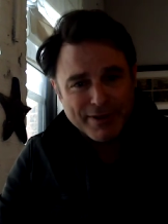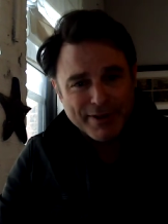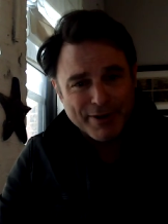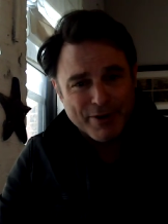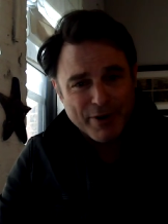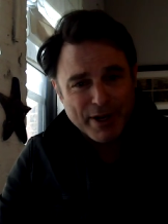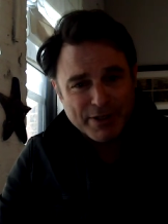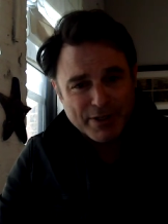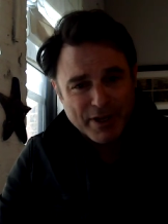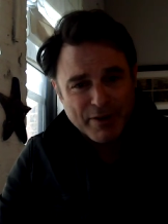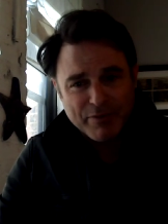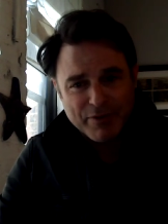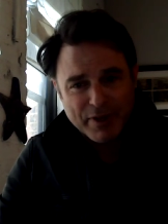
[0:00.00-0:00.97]
in the great
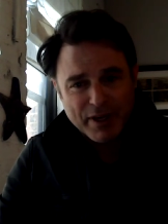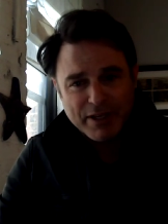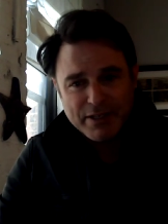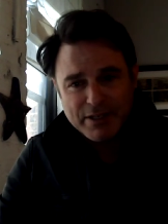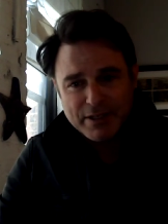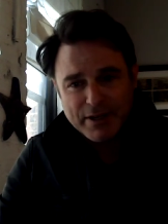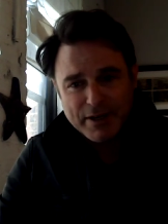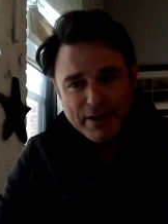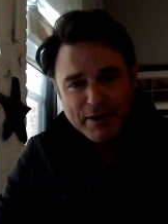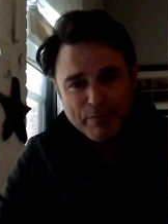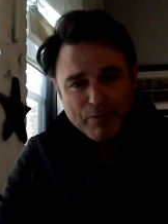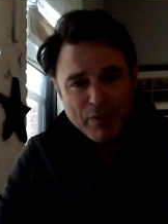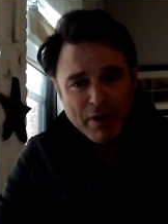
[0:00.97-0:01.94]
scheme of things.
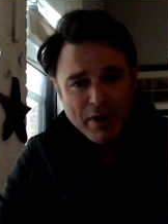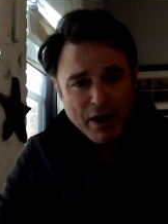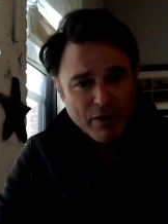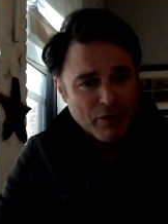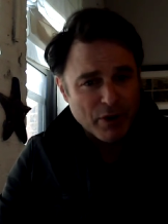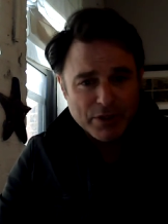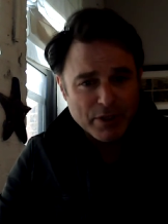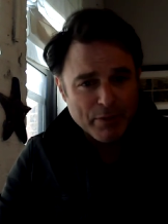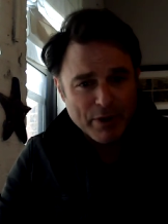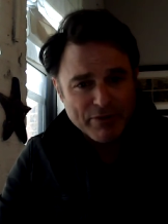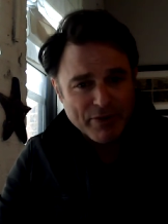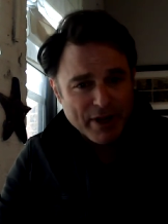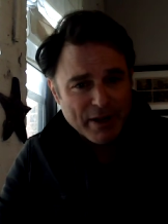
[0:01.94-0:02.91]
Um, I focused on my
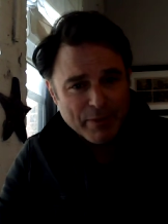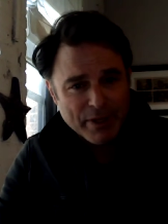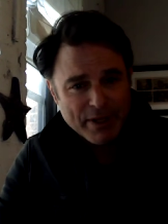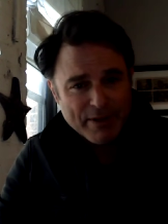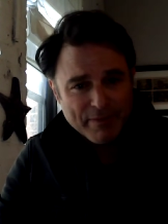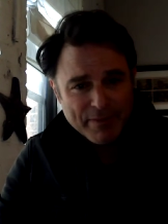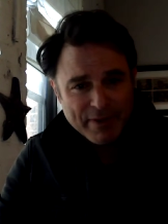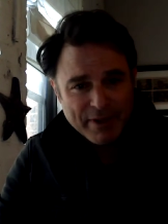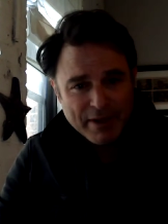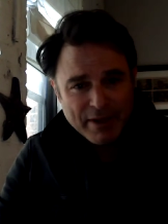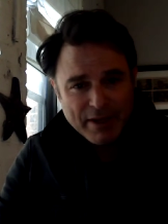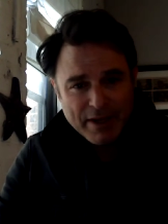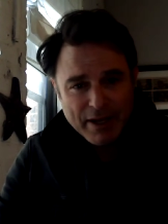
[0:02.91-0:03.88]
family
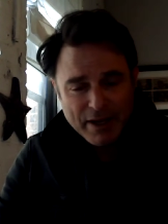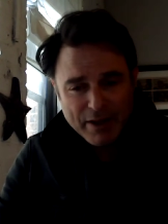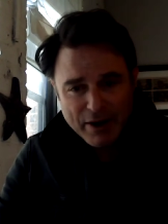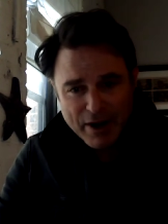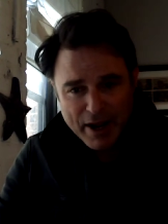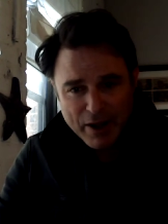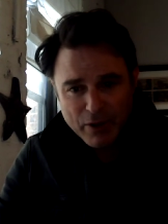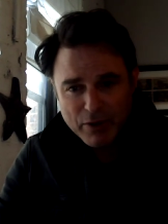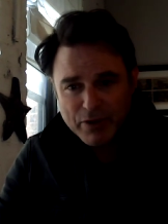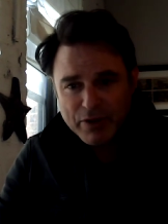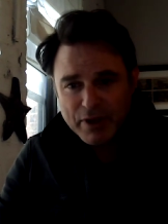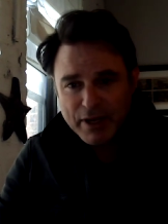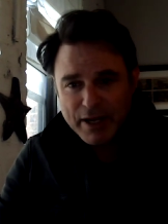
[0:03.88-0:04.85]
and their
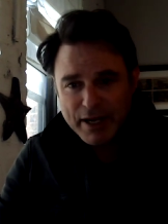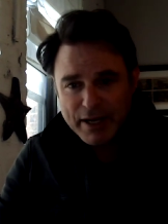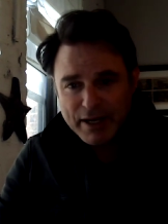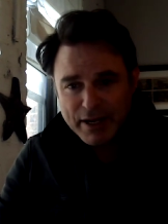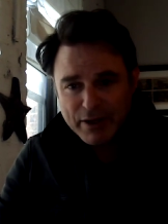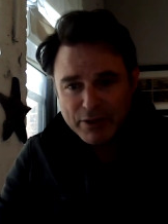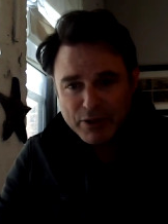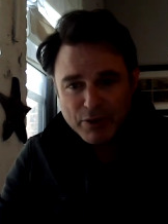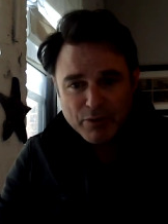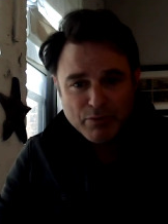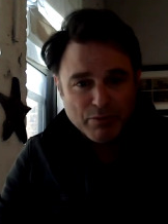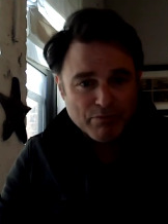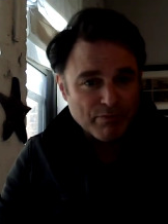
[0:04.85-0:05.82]
health, and I
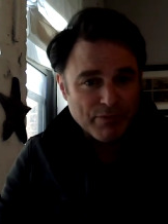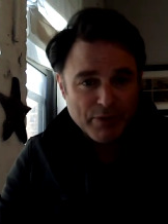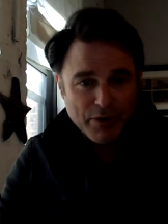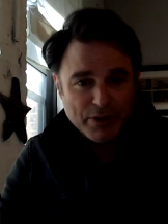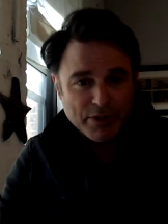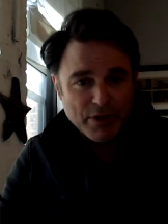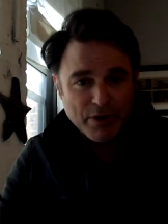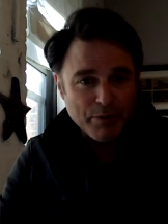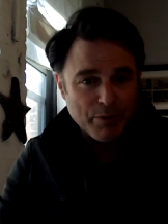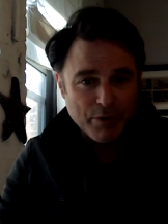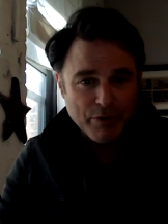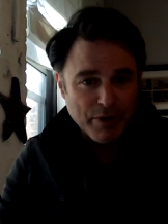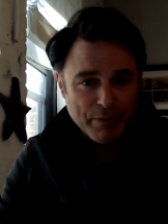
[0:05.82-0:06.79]
also focused on
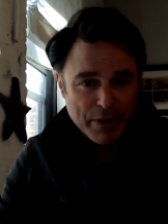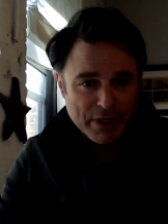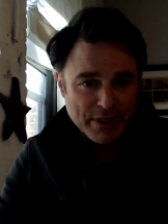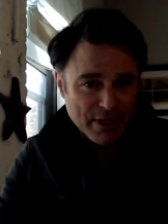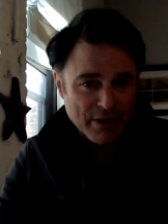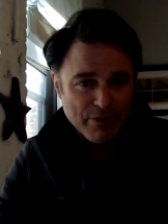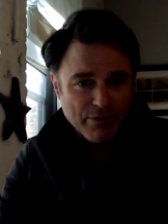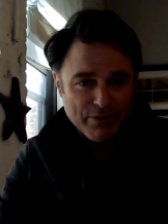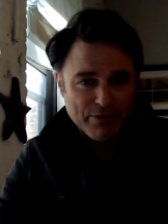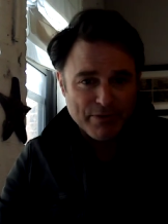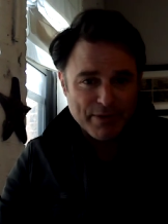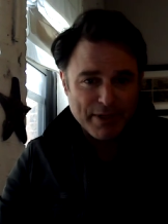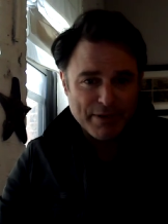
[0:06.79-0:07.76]
improving myself
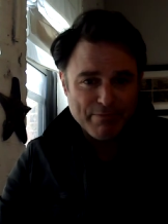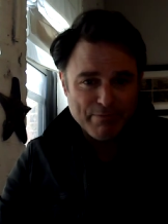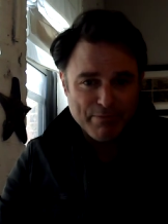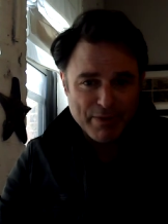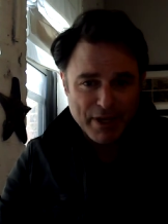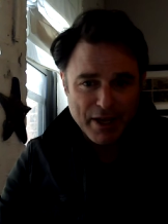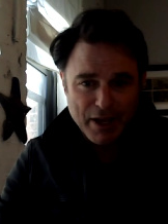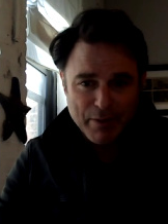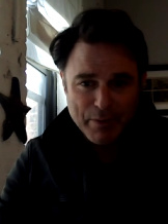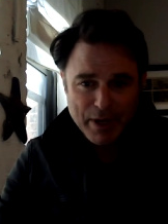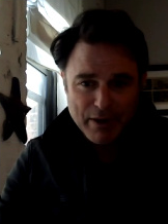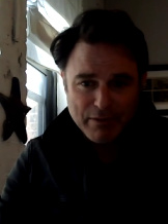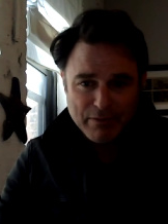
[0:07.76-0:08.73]
and thinking
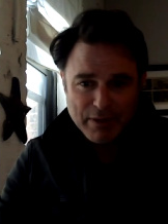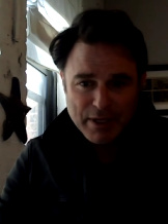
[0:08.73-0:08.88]
about